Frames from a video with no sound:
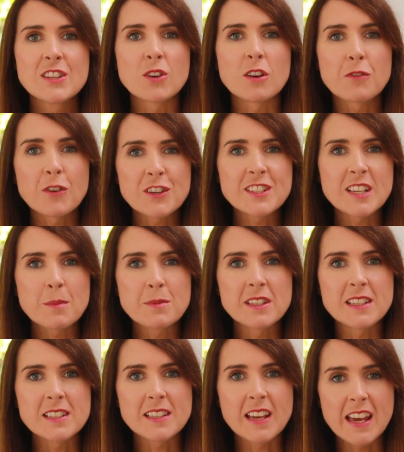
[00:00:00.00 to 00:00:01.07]
So our first step to
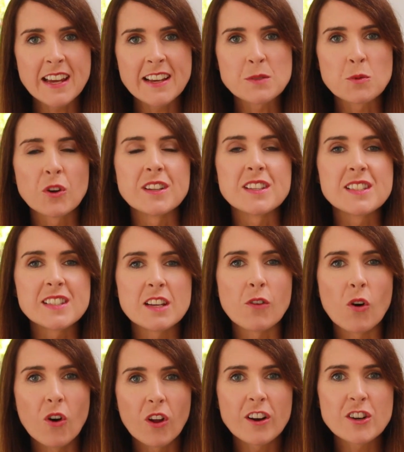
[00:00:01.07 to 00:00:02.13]
this cake is we're going to
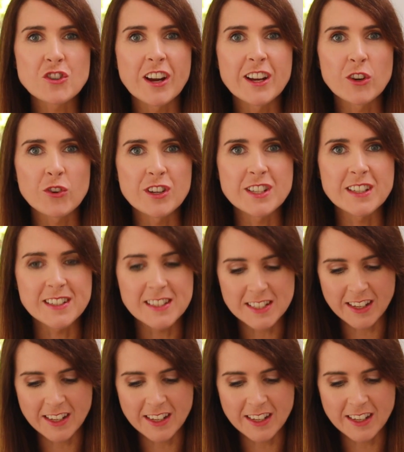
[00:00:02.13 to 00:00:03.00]
sieve all our dry ingredients